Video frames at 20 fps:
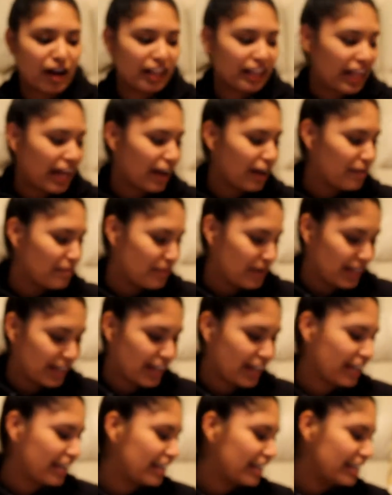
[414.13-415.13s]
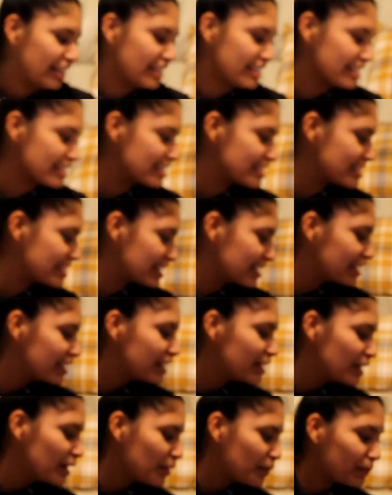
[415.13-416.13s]
all out because
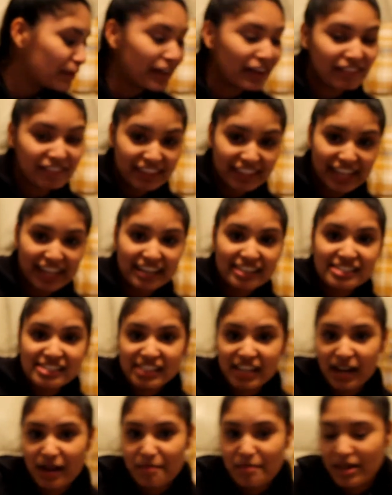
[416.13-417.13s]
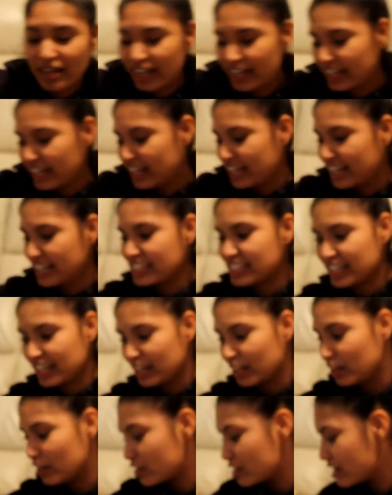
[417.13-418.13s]
we have guests coming and it's
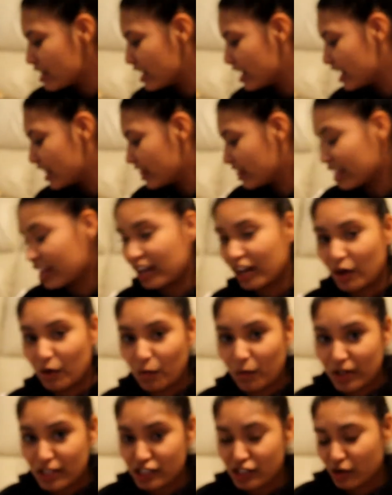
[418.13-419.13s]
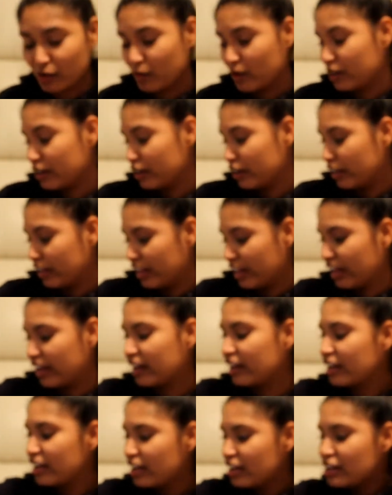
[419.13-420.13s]
gonna look like a winter
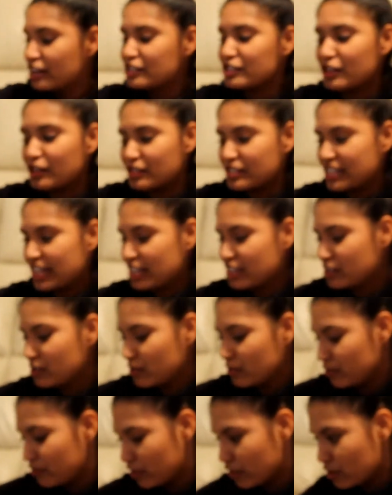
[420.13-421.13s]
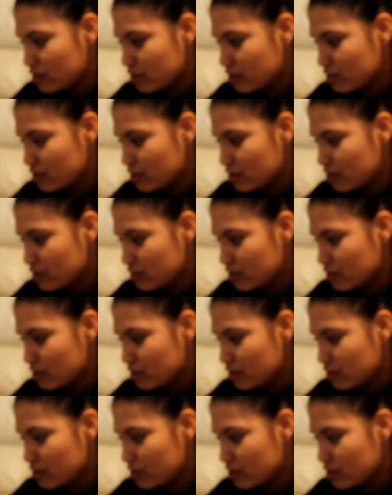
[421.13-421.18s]
wonderland. So stay tuned for